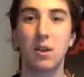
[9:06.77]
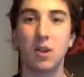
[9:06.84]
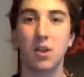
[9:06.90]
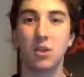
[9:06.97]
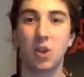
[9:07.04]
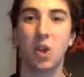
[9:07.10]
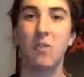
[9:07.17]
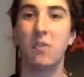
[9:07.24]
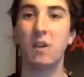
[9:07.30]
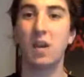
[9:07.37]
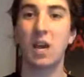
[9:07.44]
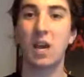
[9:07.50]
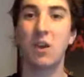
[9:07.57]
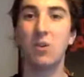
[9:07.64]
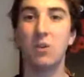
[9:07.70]
So hopefully
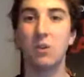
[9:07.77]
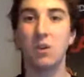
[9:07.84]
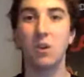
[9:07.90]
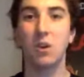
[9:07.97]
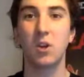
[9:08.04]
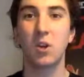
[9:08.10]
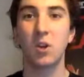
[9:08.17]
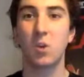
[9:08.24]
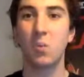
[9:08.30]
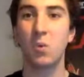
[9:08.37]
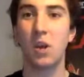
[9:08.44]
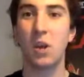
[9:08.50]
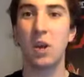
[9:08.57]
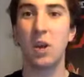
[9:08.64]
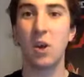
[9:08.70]
now
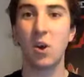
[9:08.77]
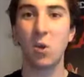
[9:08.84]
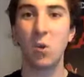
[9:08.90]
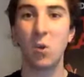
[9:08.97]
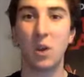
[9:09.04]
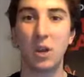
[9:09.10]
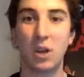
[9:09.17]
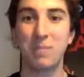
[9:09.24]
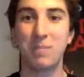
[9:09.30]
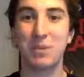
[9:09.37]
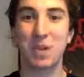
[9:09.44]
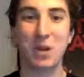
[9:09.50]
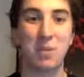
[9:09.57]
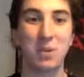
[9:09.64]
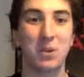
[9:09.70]
we're all limbered
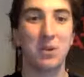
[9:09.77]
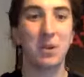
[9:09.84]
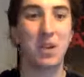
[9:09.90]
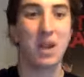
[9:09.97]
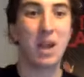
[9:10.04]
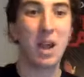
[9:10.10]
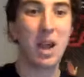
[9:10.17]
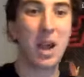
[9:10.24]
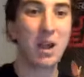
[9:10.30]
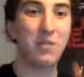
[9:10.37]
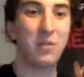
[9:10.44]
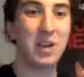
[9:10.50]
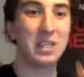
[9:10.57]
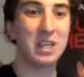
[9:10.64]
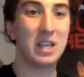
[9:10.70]
up and
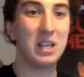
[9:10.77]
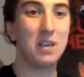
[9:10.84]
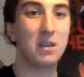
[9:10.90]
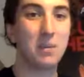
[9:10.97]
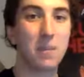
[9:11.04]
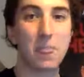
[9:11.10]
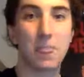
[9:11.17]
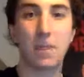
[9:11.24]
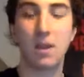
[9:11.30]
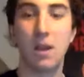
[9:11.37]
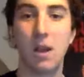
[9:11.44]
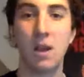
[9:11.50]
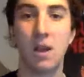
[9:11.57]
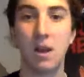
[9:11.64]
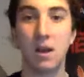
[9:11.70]
ready
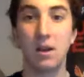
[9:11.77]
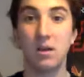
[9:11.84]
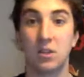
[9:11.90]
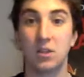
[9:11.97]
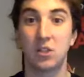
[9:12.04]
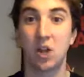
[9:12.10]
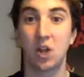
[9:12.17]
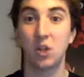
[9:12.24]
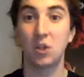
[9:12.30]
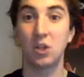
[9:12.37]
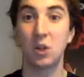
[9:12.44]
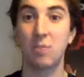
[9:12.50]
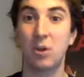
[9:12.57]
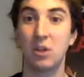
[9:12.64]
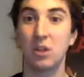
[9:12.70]
to start using
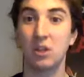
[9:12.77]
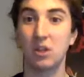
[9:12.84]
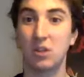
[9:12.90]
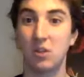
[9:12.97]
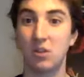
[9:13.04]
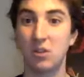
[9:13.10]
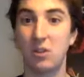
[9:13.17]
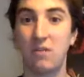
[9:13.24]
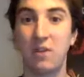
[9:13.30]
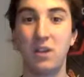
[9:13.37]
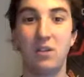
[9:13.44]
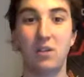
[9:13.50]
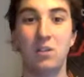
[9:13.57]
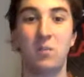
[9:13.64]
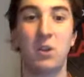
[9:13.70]
our bodies and using our
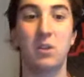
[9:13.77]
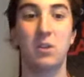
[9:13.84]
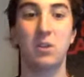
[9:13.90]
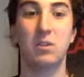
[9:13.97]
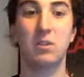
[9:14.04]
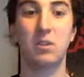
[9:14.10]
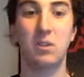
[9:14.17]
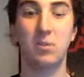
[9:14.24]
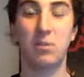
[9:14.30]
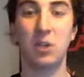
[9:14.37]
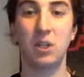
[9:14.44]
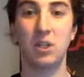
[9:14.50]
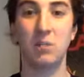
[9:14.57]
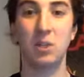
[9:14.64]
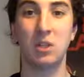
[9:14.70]
facial expressions to bring
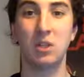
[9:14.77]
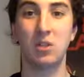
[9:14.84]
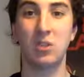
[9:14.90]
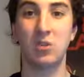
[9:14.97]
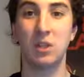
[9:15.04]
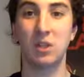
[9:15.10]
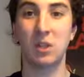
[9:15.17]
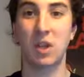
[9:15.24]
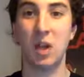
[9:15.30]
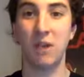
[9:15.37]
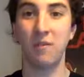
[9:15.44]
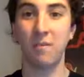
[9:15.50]
some of this story to life.